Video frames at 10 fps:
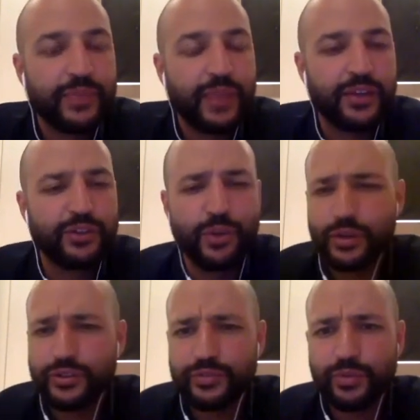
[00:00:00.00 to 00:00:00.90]
And do you want
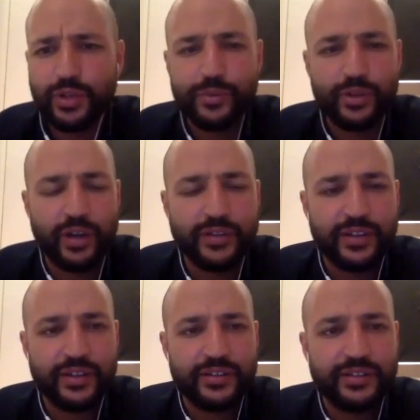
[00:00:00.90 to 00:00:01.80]
to just pull up your
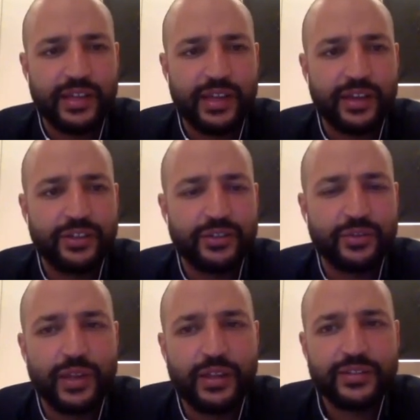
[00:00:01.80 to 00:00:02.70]
contact slide just
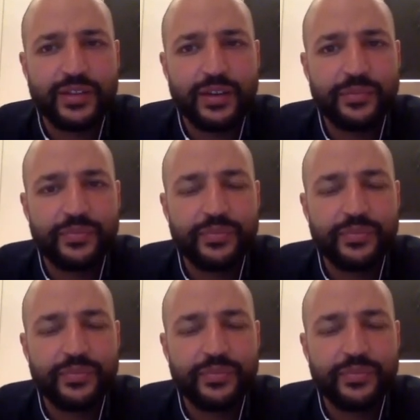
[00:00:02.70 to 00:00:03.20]
one last time?